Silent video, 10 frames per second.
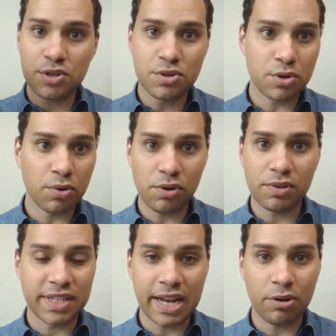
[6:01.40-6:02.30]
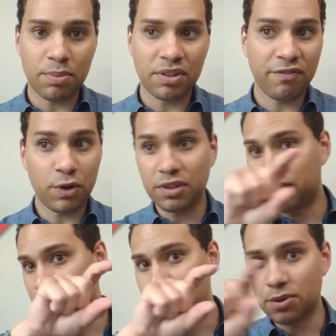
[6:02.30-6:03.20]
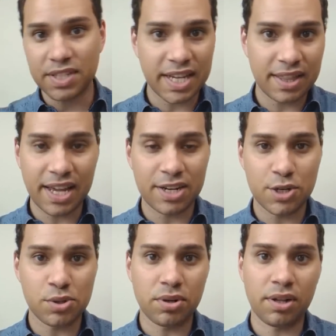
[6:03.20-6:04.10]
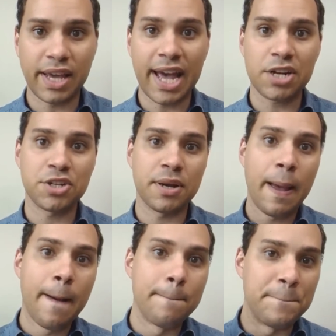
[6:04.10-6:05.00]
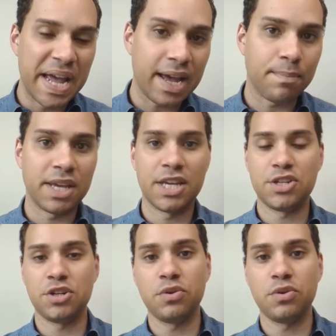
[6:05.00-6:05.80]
as you scroll down above the fold, if you don't take that initial call to action bam, hit